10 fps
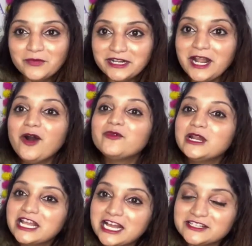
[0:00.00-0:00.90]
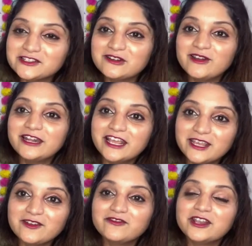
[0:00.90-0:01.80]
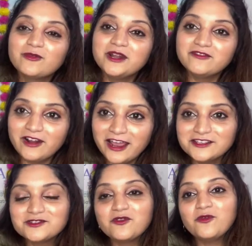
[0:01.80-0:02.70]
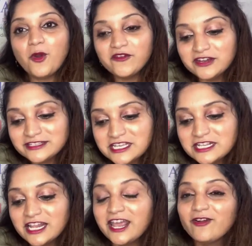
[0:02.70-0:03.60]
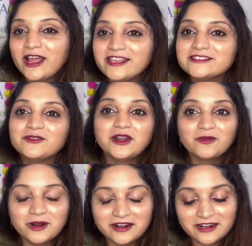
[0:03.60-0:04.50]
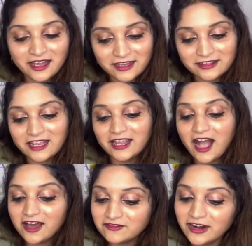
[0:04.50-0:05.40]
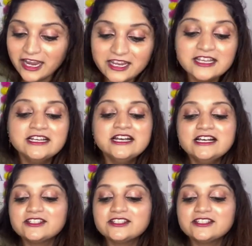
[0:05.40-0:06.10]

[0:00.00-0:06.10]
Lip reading: but now really considering taking frequent flyers of every single airlines wherever they are flying.